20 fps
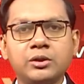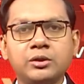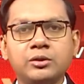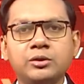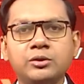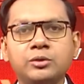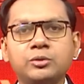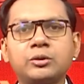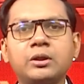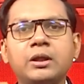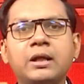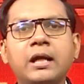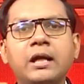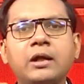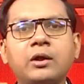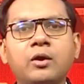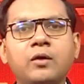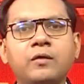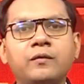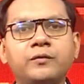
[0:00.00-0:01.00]
Due to the
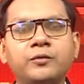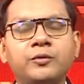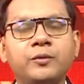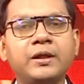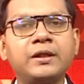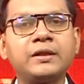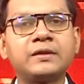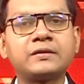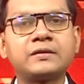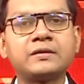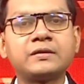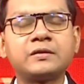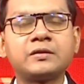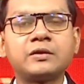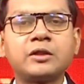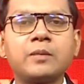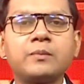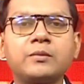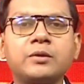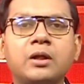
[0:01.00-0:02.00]
lack of drainage system,